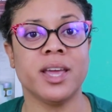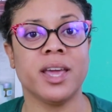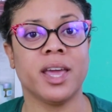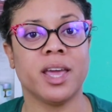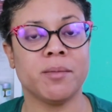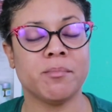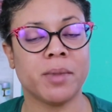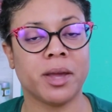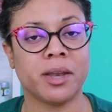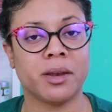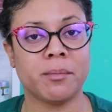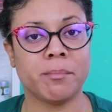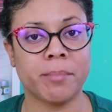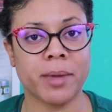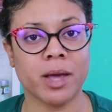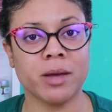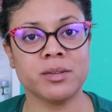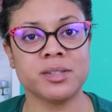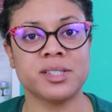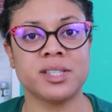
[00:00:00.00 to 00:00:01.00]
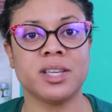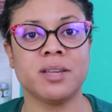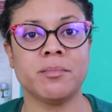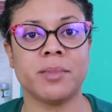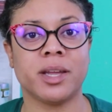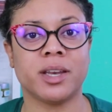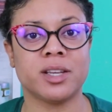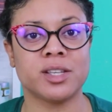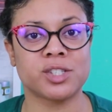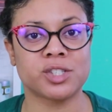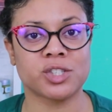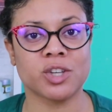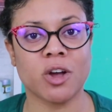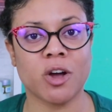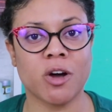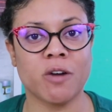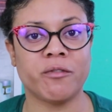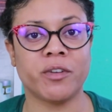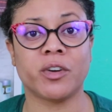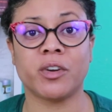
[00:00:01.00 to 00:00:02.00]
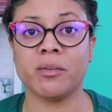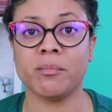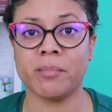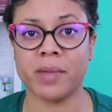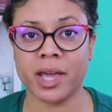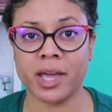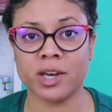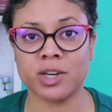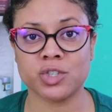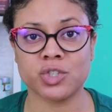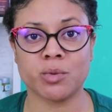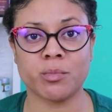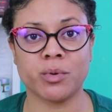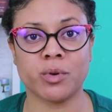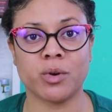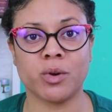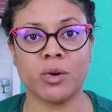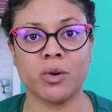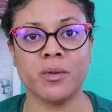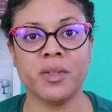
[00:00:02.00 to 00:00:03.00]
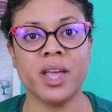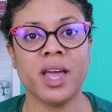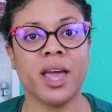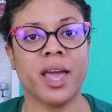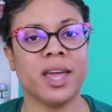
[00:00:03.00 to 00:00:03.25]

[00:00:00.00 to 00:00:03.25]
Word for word: It made it bouncy, made it soft, very manageable,